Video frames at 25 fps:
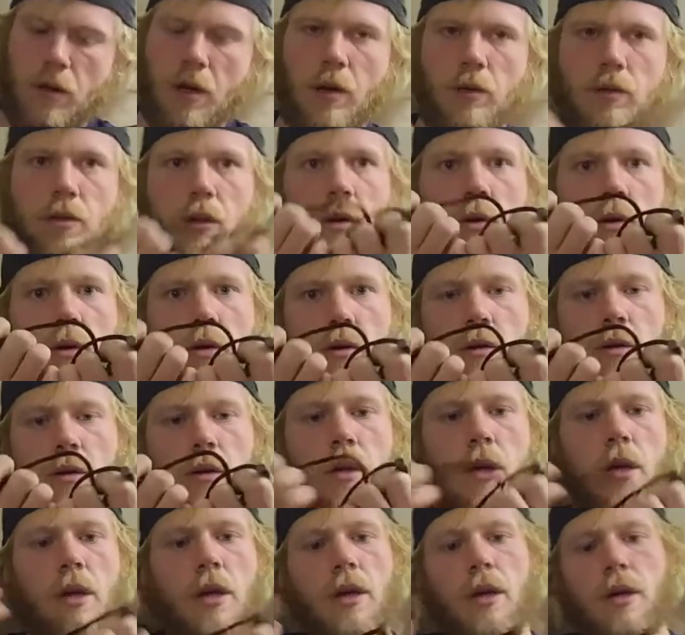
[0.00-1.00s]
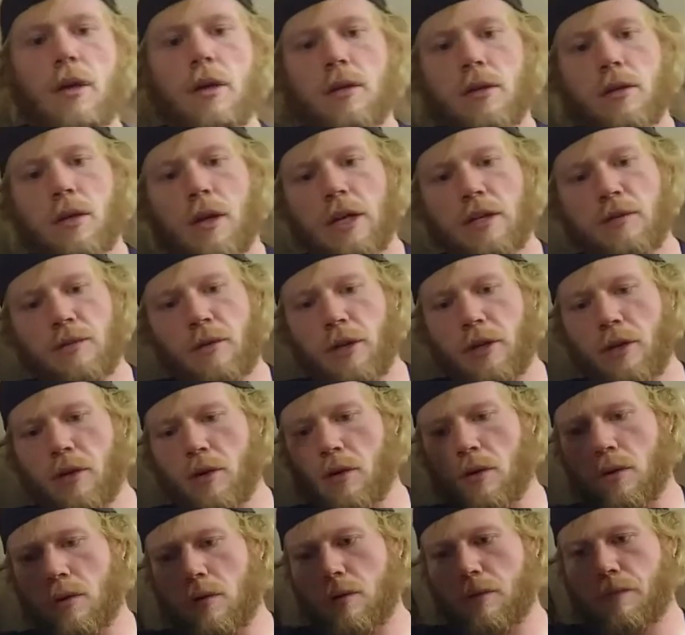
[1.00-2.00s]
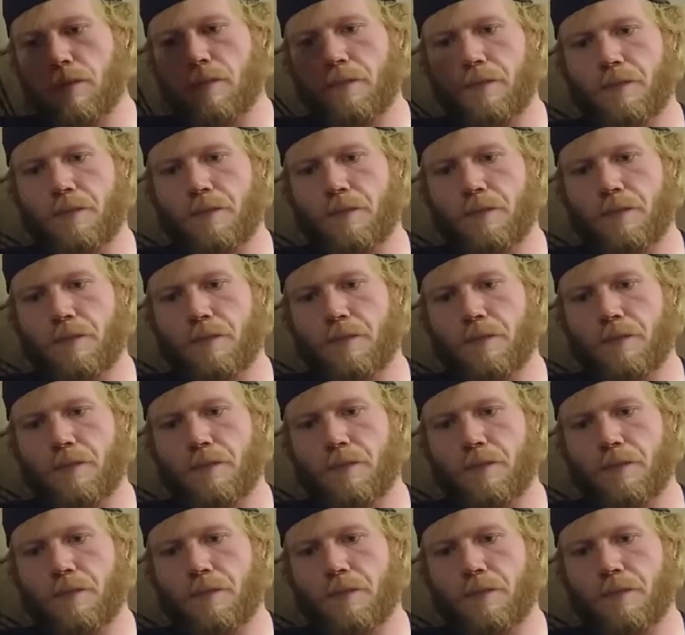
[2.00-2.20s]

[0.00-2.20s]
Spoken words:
Now it's going. So that's really cool.